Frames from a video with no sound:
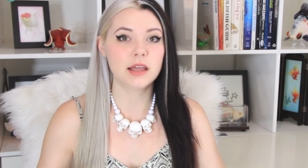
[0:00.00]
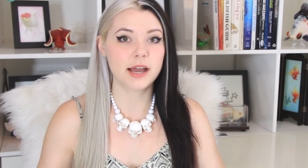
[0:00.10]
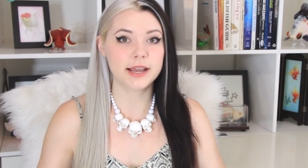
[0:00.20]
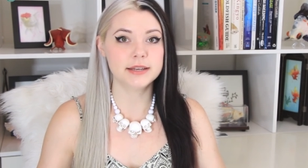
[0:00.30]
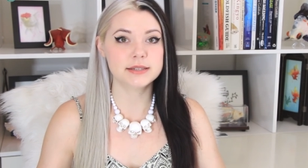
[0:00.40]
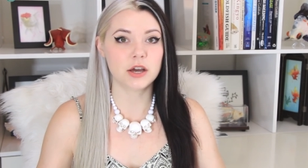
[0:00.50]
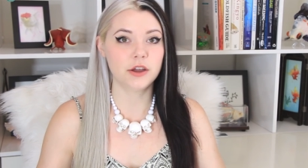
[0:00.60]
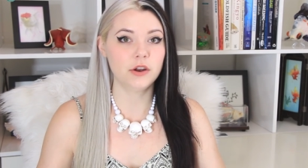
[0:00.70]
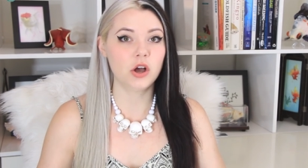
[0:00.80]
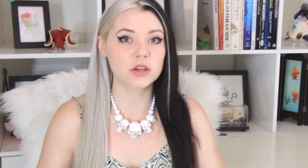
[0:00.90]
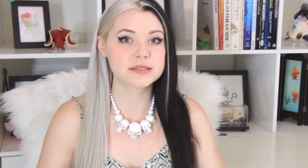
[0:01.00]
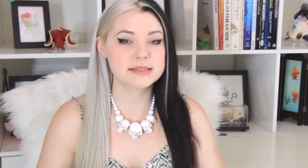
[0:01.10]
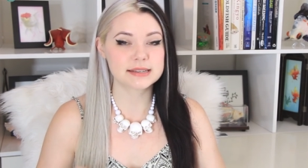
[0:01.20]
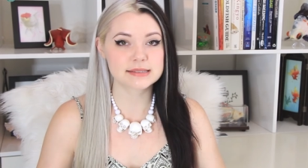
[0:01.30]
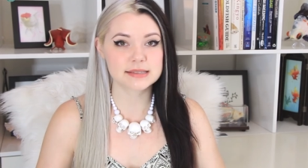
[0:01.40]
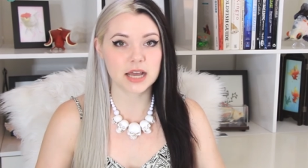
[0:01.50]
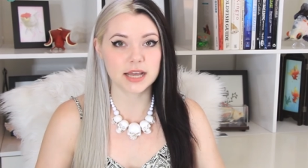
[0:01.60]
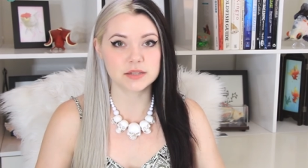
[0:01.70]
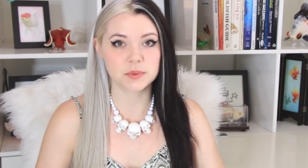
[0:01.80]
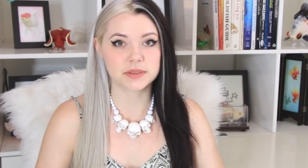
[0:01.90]
lined on all six
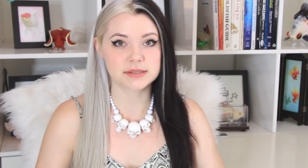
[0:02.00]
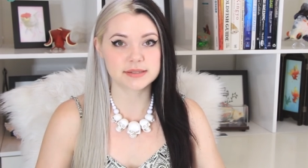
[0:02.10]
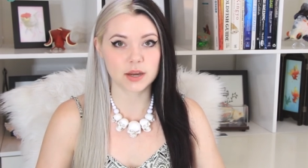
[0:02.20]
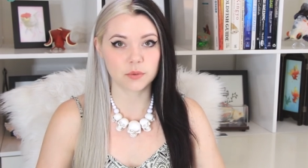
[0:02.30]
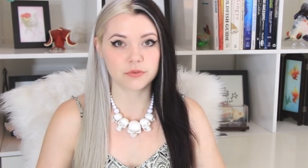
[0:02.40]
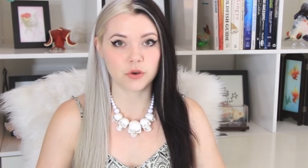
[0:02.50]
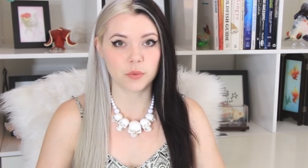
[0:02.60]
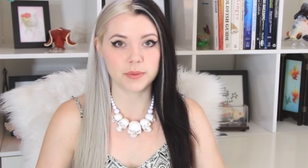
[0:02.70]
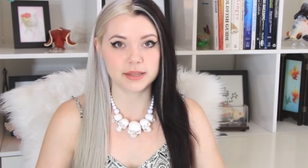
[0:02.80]
sides with a styrofoam